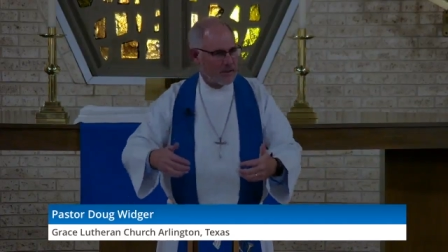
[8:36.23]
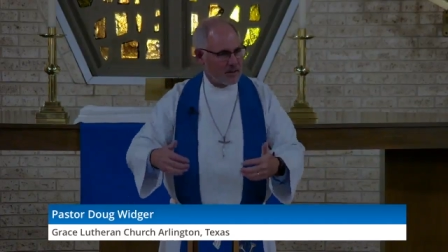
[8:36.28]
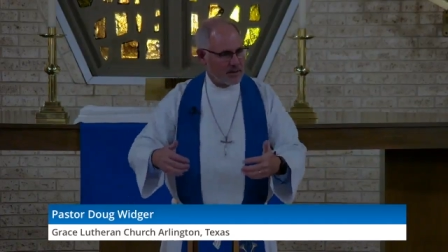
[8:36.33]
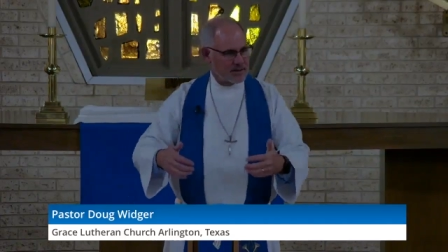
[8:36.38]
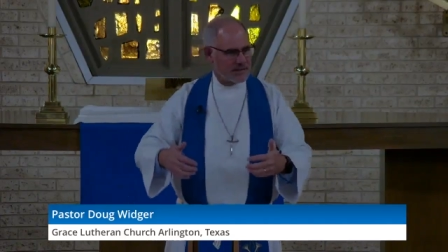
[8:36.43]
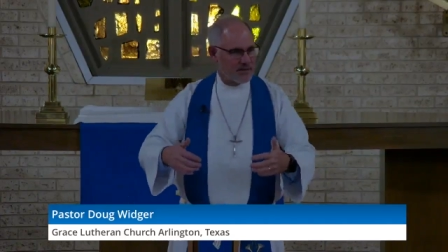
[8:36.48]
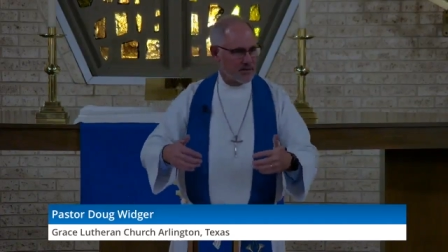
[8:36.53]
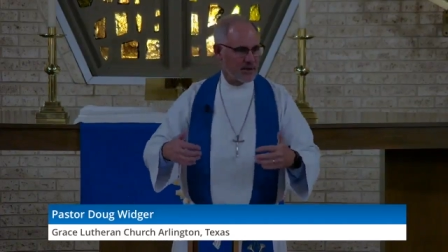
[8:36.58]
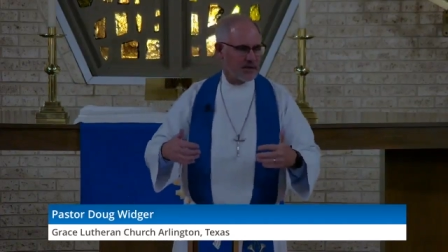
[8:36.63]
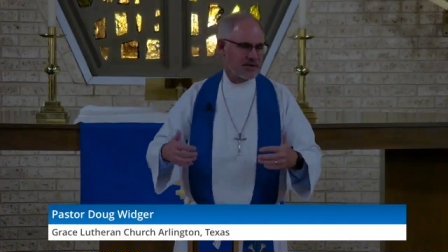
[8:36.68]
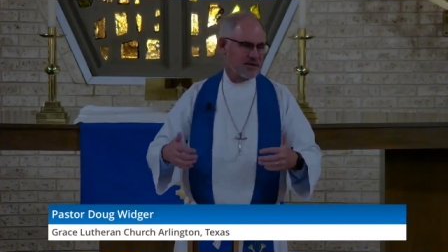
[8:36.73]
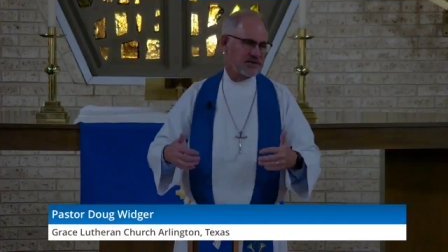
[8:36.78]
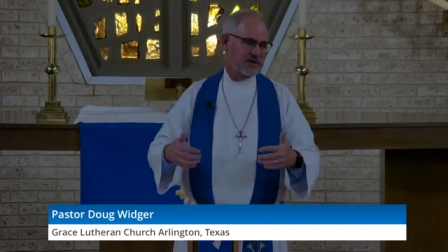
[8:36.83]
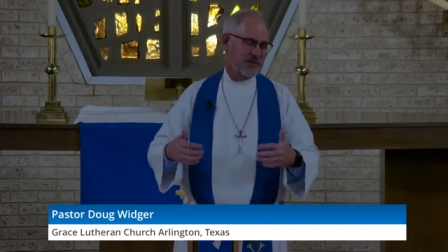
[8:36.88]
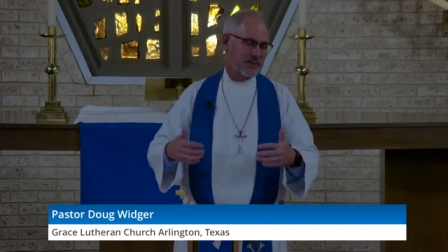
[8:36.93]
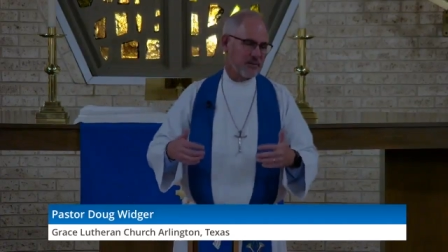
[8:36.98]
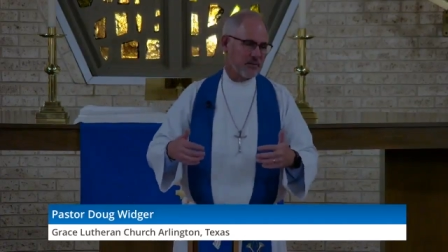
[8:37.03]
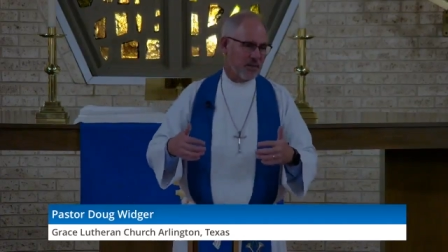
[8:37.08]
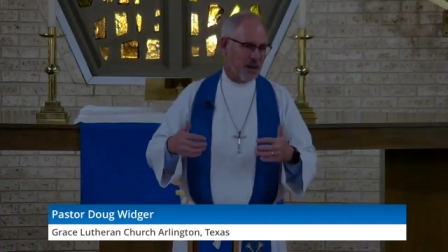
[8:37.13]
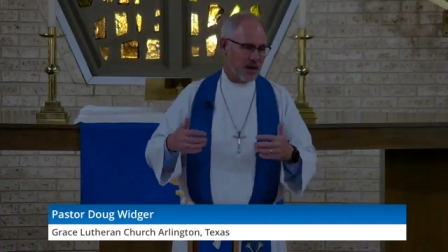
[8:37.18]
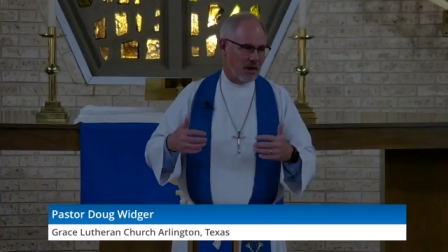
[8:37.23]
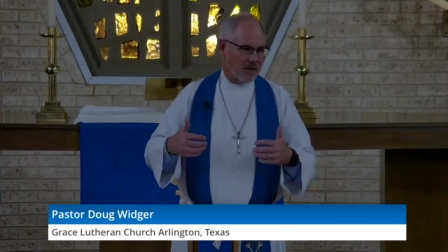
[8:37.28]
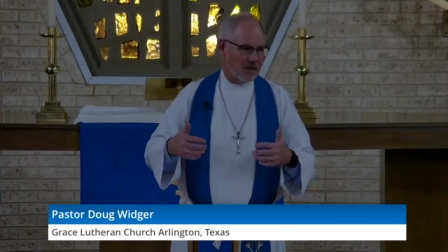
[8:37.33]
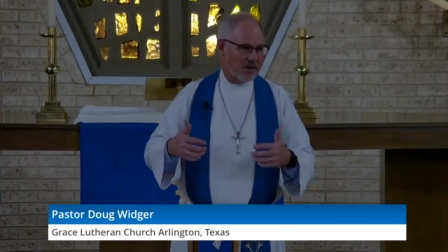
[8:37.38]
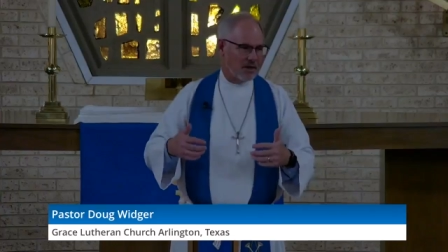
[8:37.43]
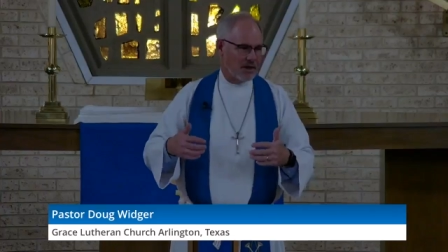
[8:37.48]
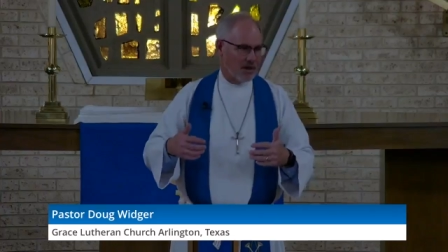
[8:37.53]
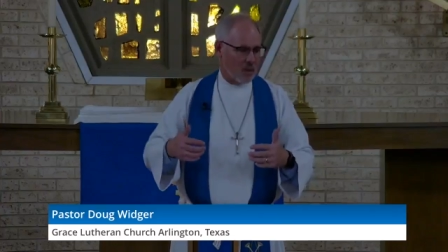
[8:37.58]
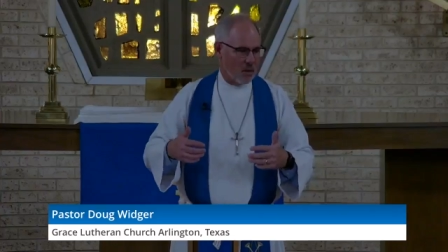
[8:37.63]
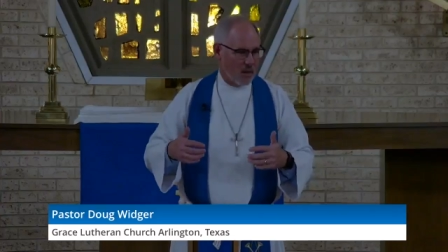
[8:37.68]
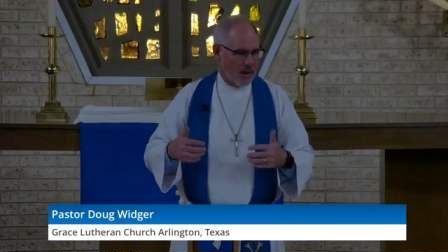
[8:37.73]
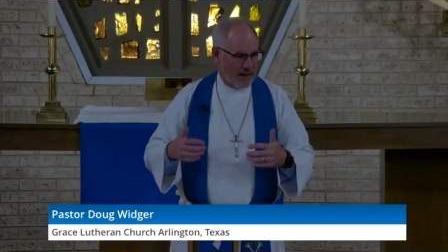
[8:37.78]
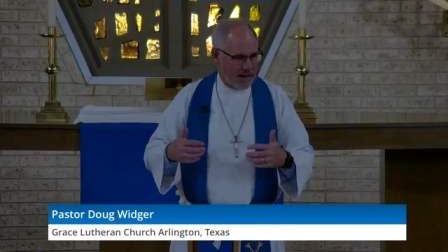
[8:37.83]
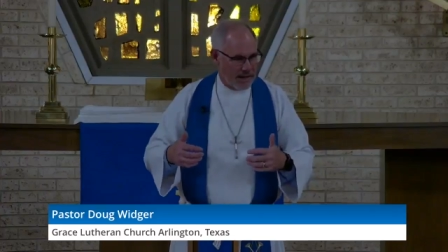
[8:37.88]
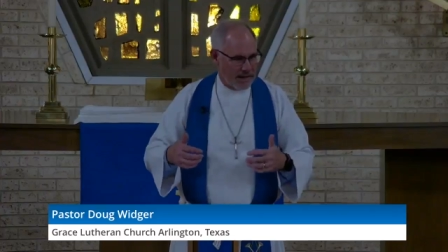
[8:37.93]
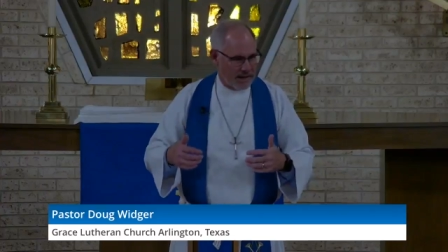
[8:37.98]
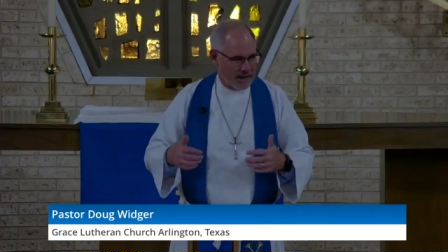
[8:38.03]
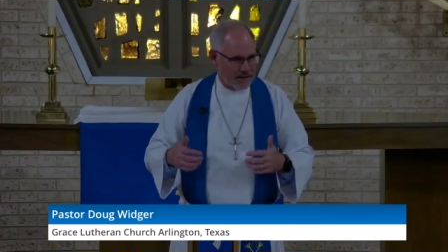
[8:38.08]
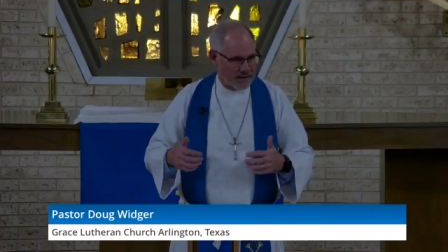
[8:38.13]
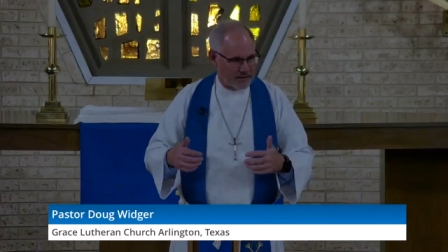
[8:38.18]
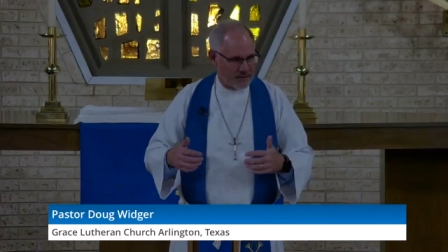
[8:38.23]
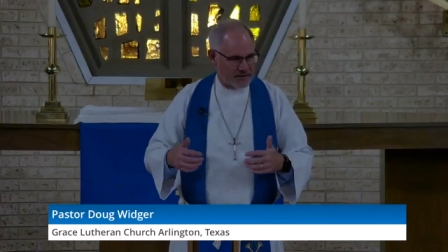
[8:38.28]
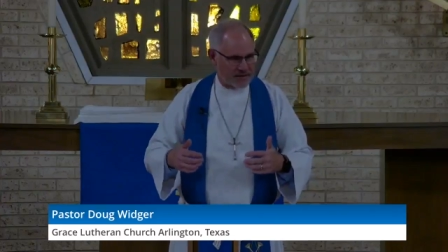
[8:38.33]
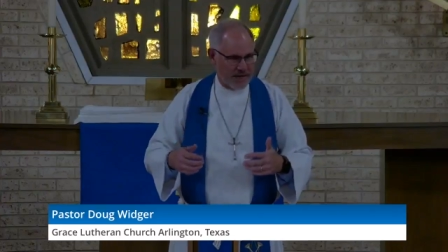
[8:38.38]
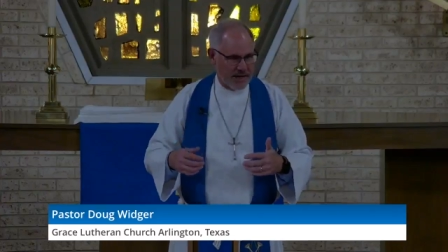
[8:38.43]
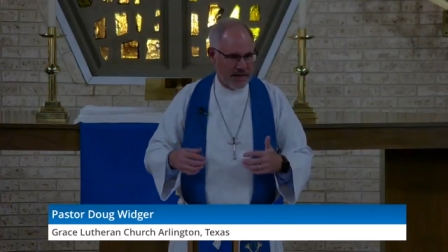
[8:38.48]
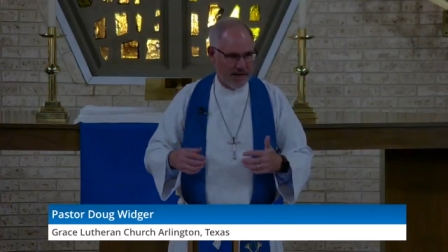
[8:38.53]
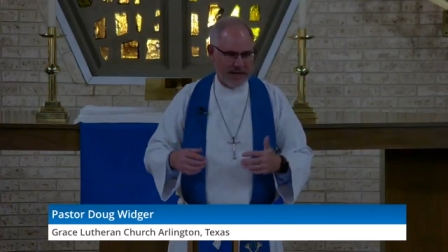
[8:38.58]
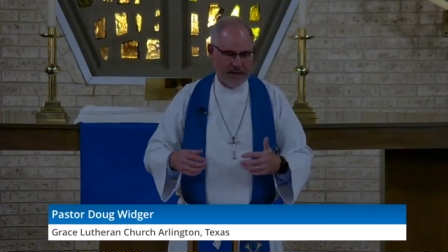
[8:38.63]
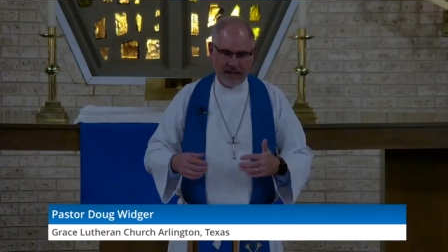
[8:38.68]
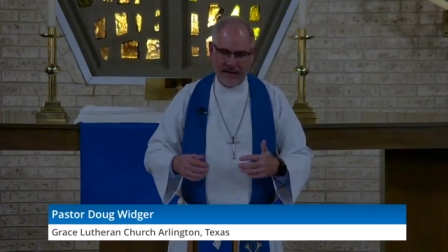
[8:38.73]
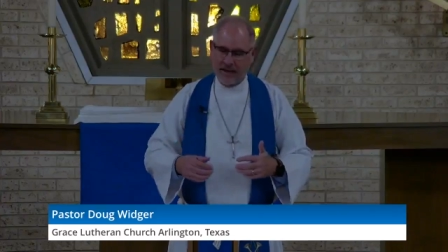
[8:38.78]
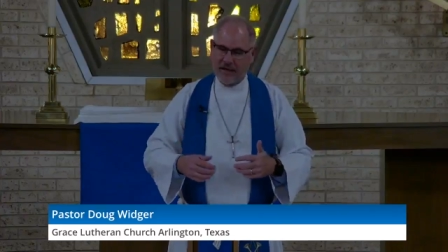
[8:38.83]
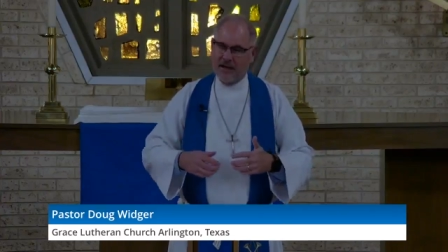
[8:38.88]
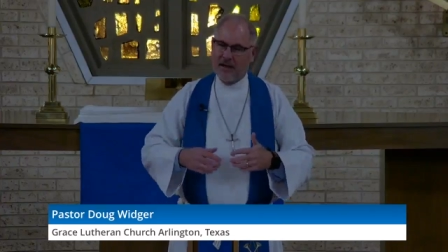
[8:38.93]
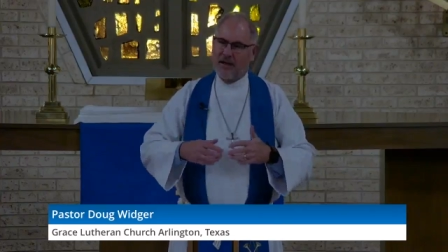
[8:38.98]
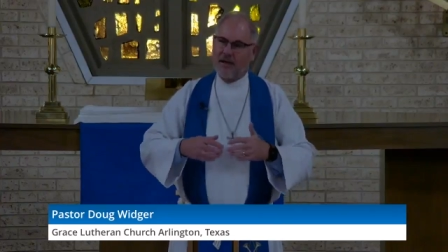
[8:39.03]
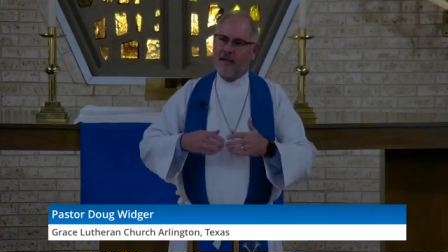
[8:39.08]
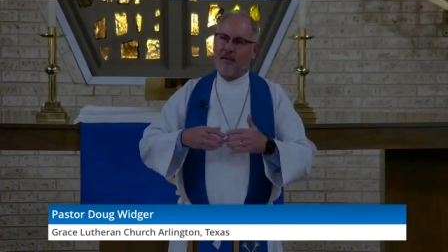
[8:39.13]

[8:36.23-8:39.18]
But it's a very symbolic way of saying